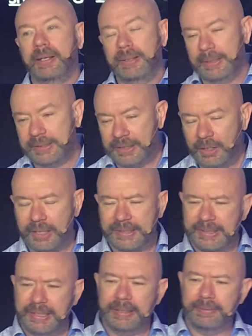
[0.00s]
And I said, I
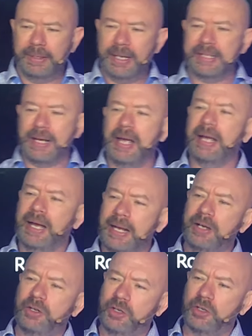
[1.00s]
see. I
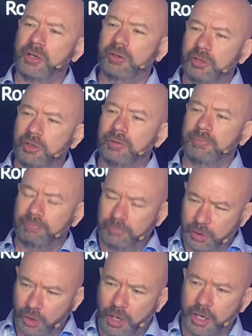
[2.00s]
hear your
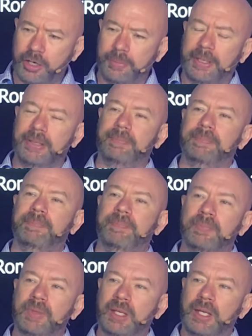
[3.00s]
argument.
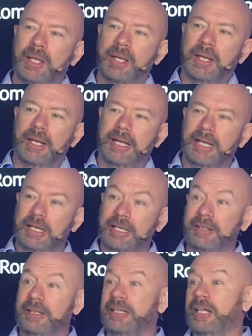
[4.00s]

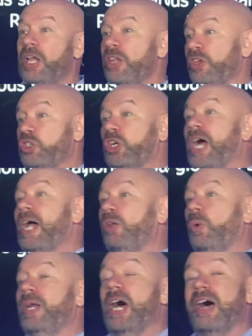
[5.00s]
And the child
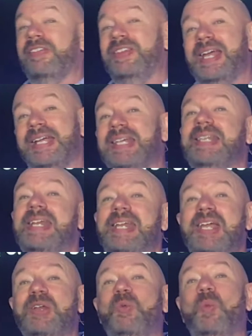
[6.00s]
went off thinking that
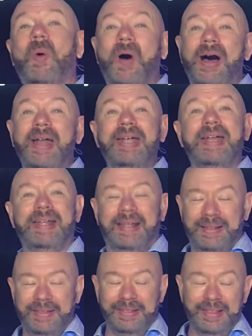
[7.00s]
he'd won
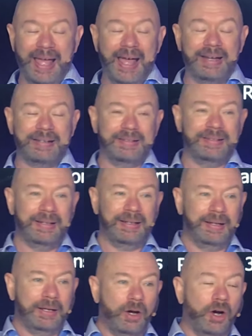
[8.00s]
that
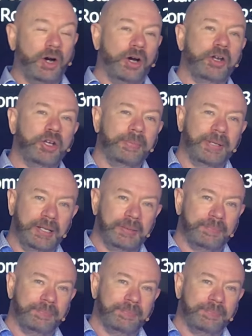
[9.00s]
argument.